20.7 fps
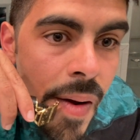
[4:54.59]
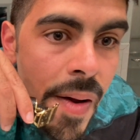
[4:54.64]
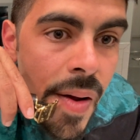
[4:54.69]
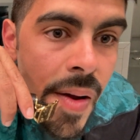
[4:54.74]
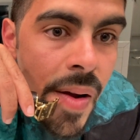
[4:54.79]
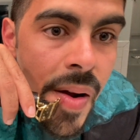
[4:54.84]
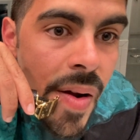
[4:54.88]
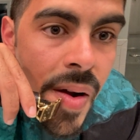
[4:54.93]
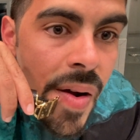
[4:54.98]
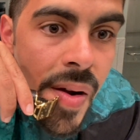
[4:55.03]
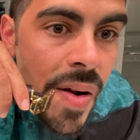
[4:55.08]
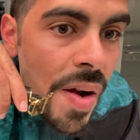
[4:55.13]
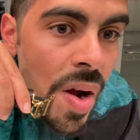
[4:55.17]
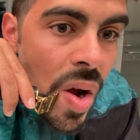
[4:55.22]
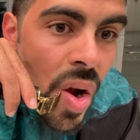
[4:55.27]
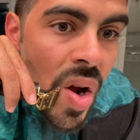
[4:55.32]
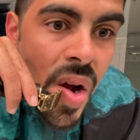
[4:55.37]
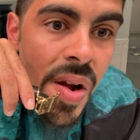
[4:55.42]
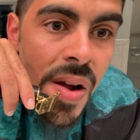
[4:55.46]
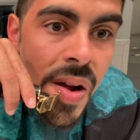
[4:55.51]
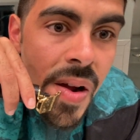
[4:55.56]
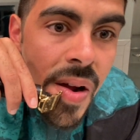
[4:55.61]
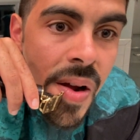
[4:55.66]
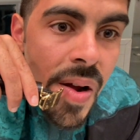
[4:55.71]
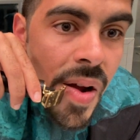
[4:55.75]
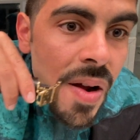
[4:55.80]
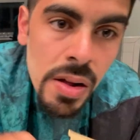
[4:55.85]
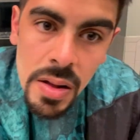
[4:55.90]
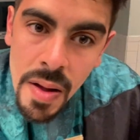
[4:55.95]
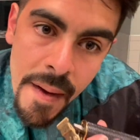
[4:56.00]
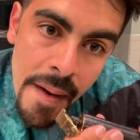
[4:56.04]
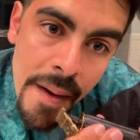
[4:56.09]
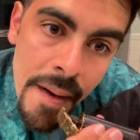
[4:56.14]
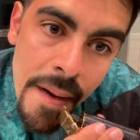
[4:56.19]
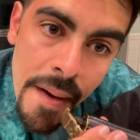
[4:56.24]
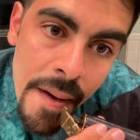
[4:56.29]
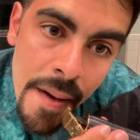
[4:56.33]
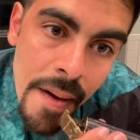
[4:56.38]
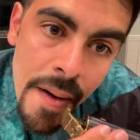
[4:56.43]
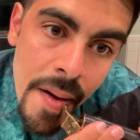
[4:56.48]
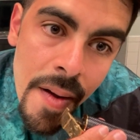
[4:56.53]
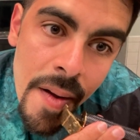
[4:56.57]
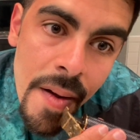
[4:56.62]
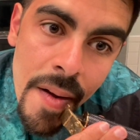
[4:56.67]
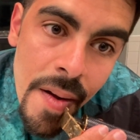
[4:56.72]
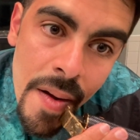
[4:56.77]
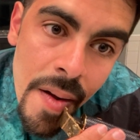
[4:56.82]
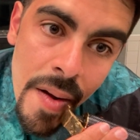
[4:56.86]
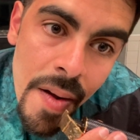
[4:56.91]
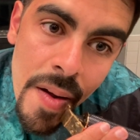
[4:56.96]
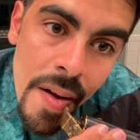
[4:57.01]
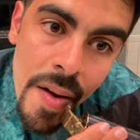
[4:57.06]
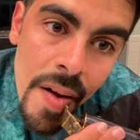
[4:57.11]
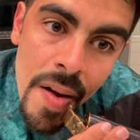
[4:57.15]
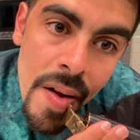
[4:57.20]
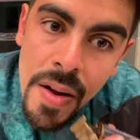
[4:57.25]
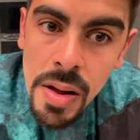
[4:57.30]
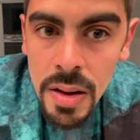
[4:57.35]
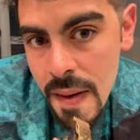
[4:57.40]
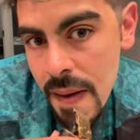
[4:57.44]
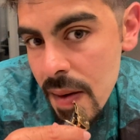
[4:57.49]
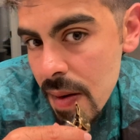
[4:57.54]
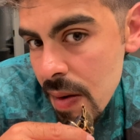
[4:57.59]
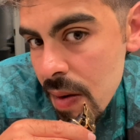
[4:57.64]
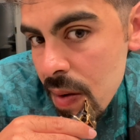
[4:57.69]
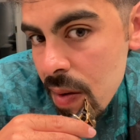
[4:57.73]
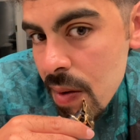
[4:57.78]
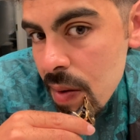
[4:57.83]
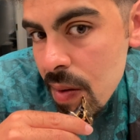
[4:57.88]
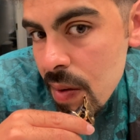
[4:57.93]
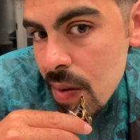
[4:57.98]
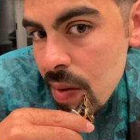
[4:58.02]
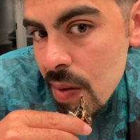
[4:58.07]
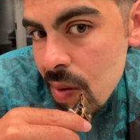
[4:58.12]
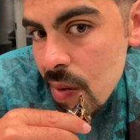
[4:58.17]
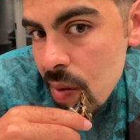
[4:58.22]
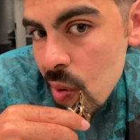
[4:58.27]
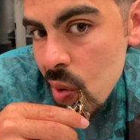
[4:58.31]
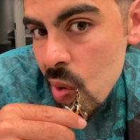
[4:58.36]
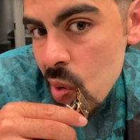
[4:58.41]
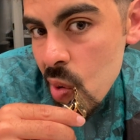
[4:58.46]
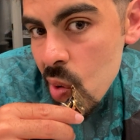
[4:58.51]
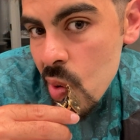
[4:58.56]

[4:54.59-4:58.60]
You can also touch up just a little bit more on the inside of the